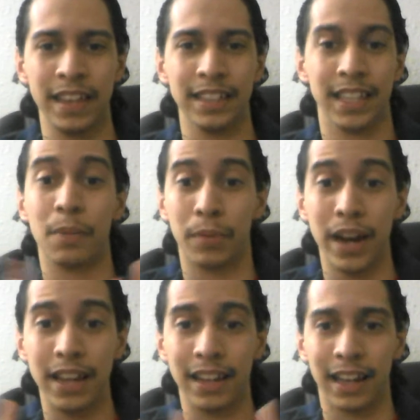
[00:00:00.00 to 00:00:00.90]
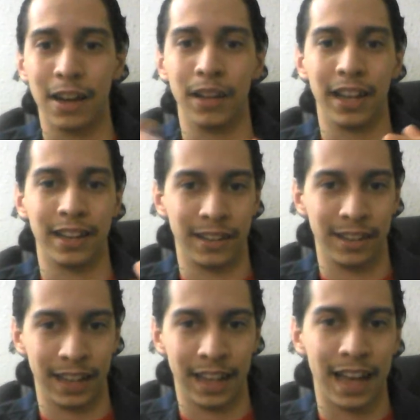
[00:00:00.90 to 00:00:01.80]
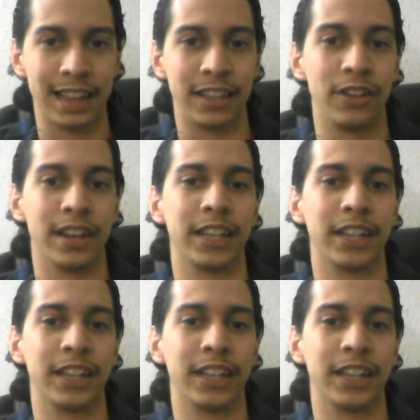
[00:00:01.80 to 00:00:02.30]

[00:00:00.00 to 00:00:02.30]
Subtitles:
It's like a brain, like a guy that you can